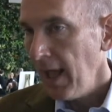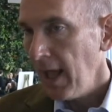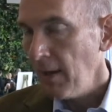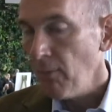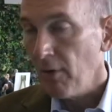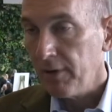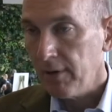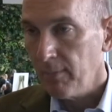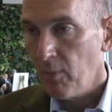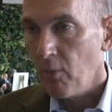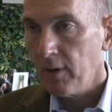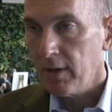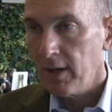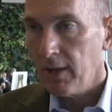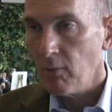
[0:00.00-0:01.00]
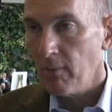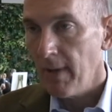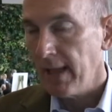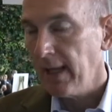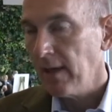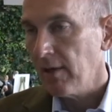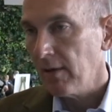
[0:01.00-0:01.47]
and most importantly, we're
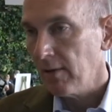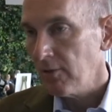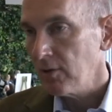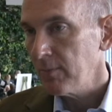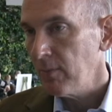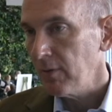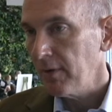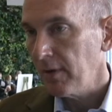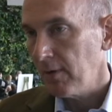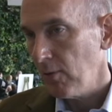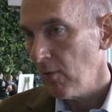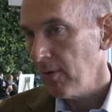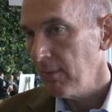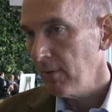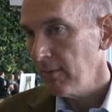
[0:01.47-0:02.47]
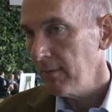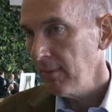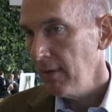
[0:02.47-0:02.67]
making it searchable and storable.